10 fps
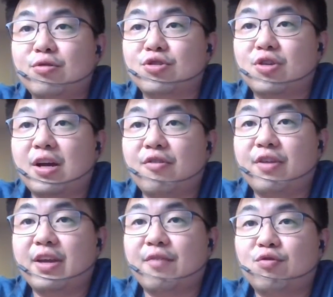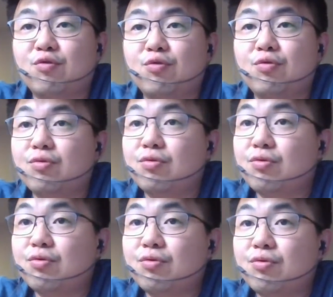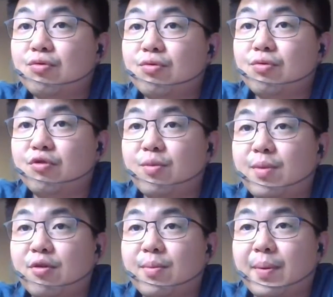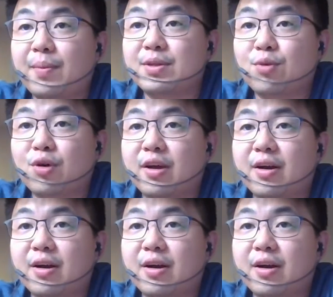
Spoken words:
I already have 2 3-bedroom apartments in Mont Kiara.